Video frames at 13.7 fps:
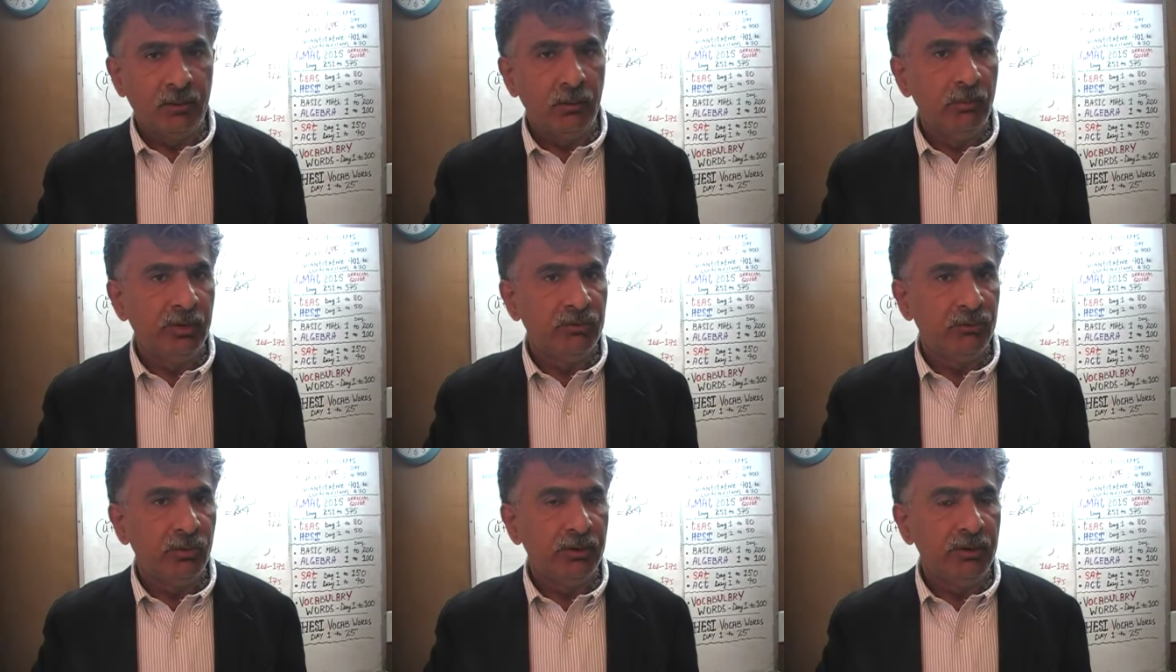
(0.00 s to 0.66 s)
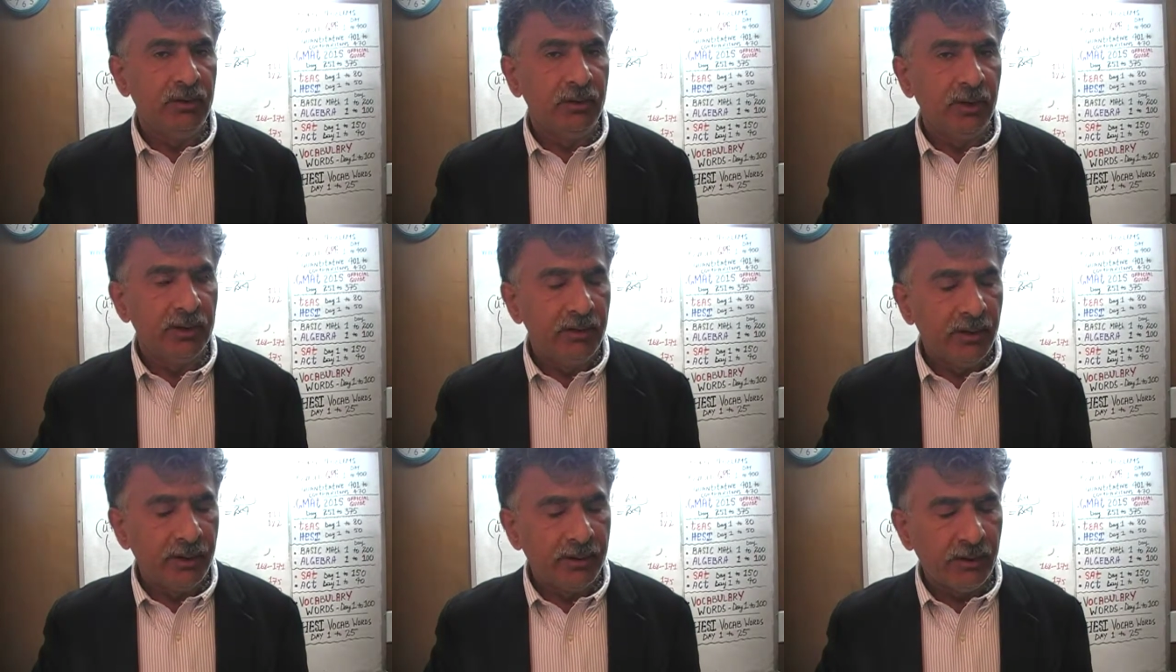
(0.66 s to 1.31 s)
We'll make sure that
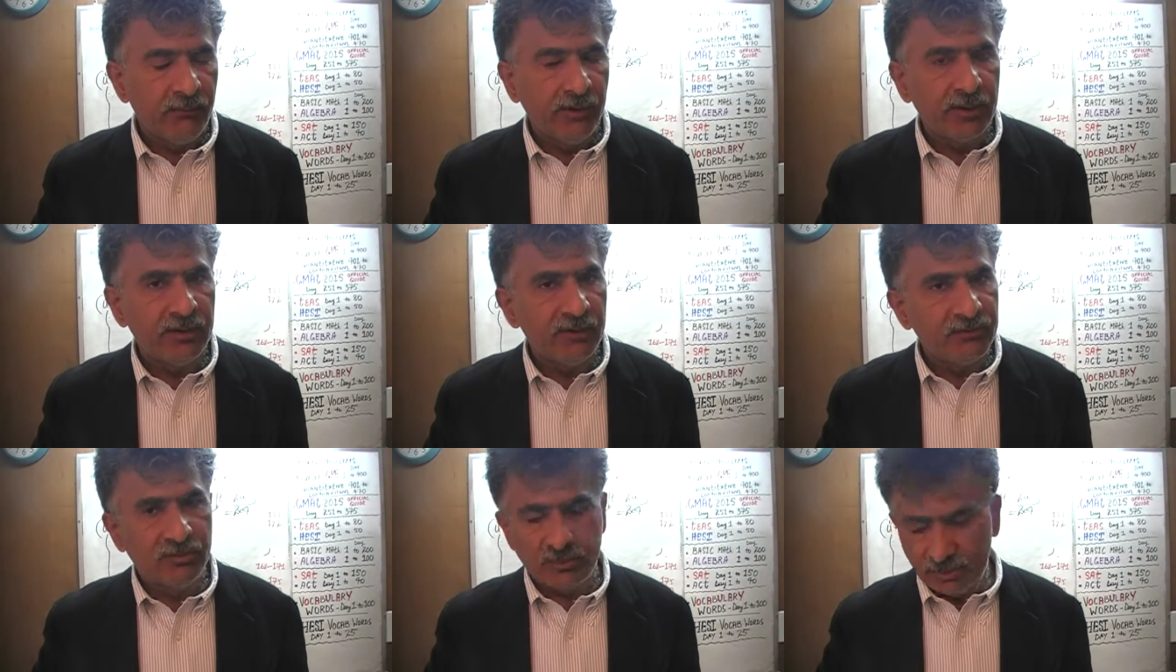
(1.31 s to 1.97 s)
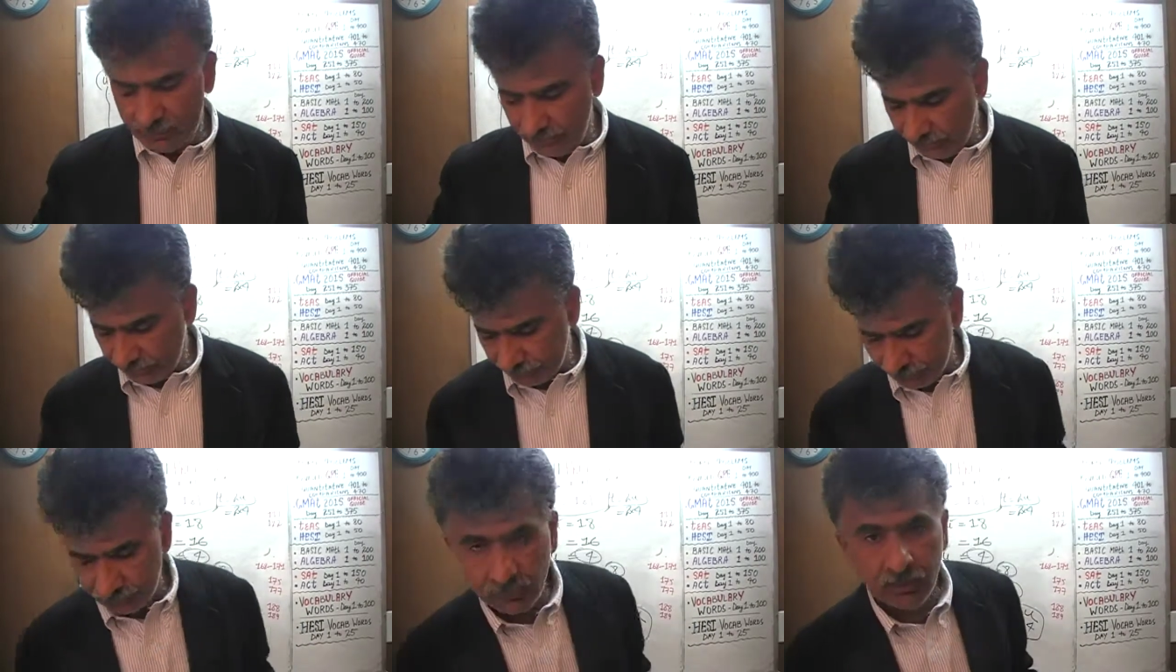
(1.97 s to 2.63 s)
that, that in fact is the right
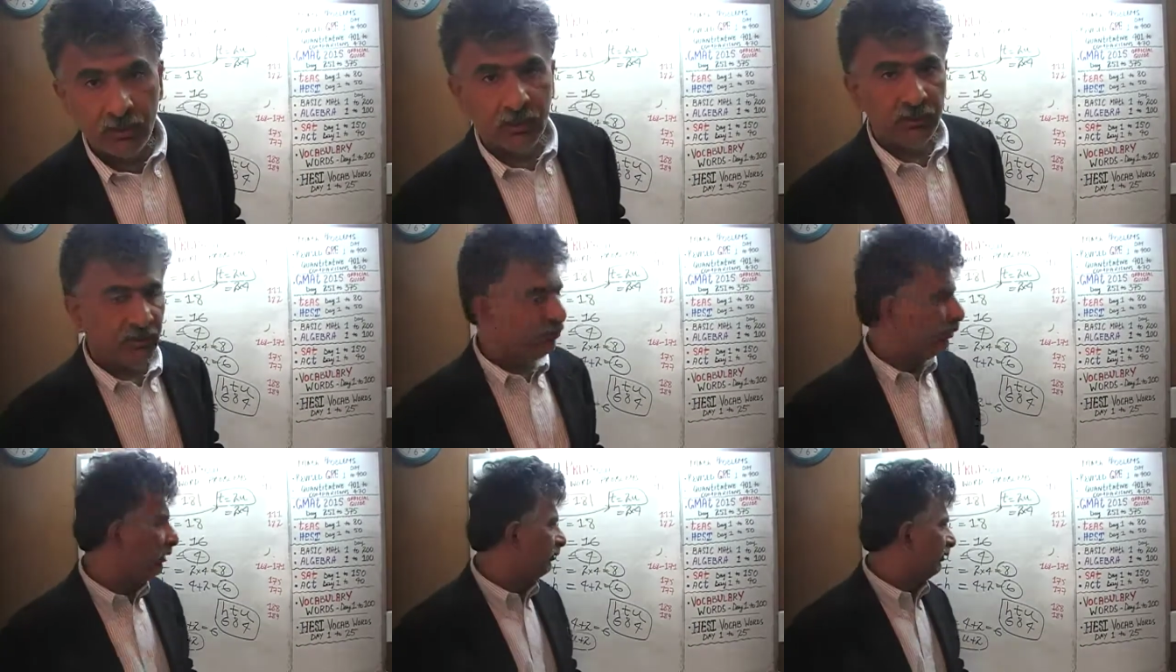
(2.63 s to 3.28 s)
answer. Let's do the